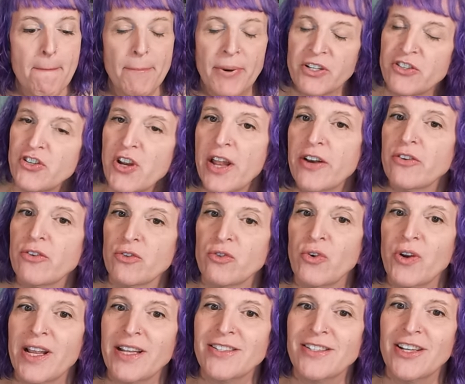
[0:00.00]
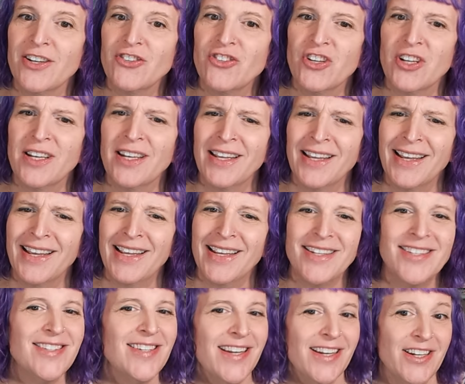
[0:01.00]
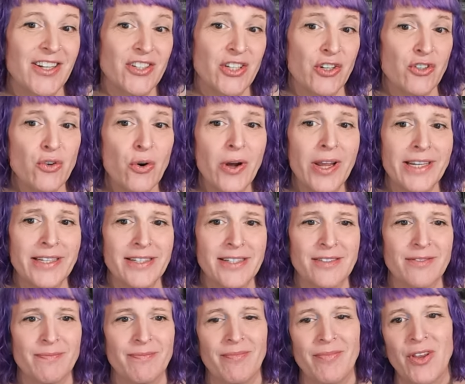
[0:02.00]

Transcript: but gender transition is seen as a choice,